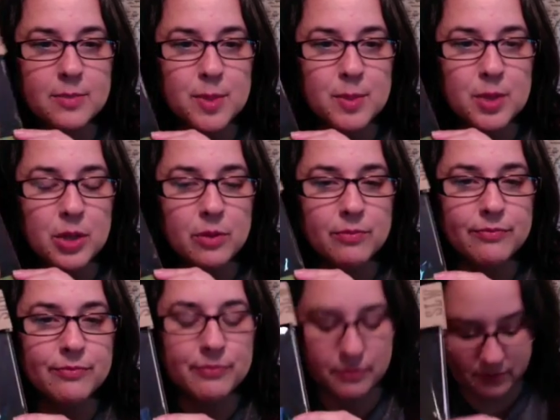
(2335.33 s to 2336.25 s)
Maybe
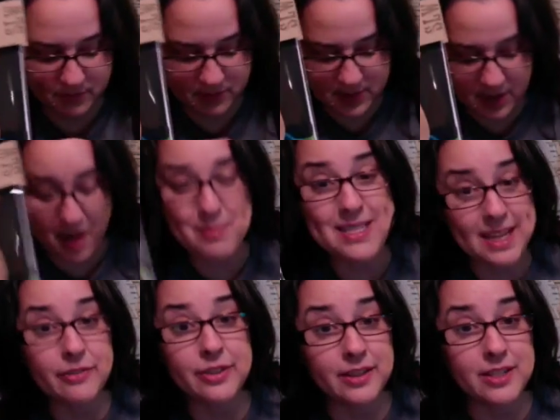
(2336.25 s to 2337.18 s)
I'm
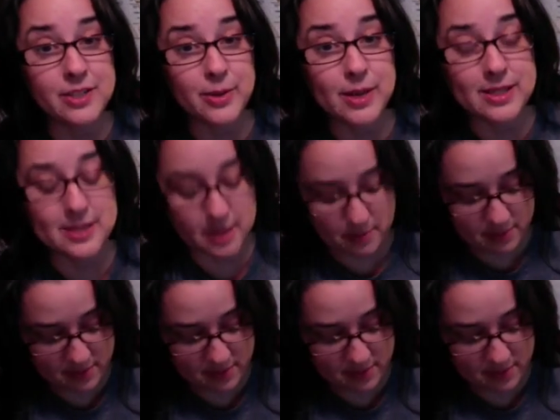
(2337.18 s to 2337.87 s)
definitely doing some.